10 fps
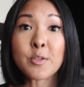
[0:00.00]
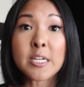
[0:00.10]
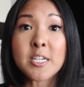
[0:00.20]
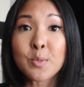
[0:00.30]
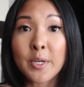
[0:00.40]
so I
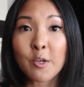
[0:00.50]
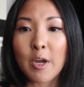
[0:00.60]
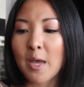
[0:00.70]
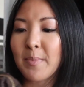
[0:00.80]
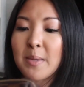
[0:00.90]
just went and
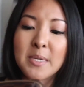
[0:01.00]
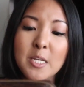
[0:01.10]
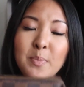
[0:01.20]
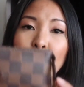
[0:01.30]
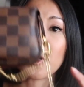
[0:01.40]
grabbed my
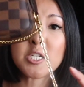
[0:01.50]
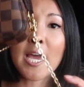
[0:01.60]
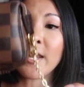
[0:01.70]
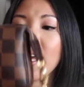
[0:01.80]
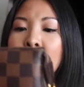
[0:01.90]
mini
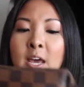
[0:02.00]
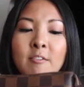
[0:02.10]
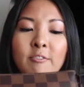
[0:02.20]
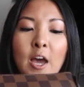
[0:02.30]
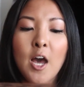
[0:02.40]
pochette
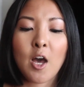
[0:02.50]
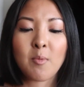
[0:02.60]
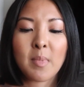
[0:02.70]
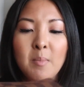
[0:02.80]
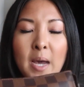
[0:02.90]

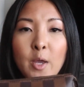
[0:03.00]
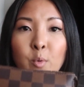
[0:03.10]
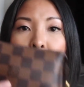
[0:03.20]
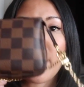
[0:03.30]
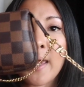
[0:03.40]
from my
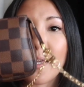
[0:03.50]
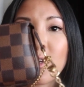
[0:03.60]
work bag.